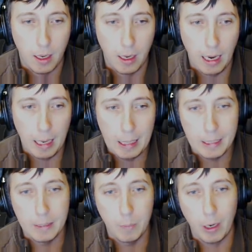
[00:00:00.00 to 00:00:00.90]
I
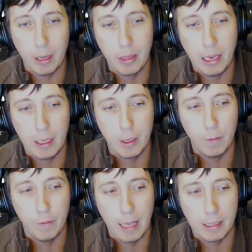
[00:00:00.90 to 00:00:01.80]
want to thank you,
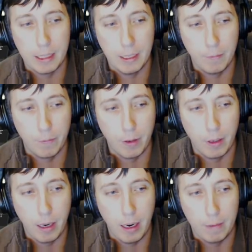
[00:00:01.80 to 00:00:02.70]
Valentin,
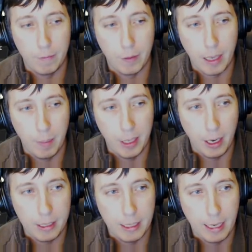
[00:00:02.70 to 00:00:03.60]
for coming
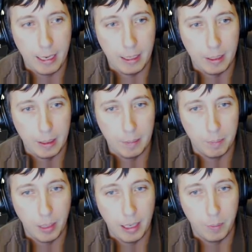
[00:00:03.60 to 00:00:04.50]
on today
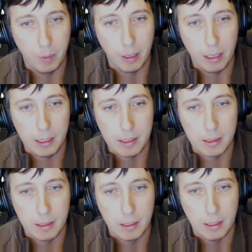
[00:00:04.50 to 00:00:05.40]
and playing with us.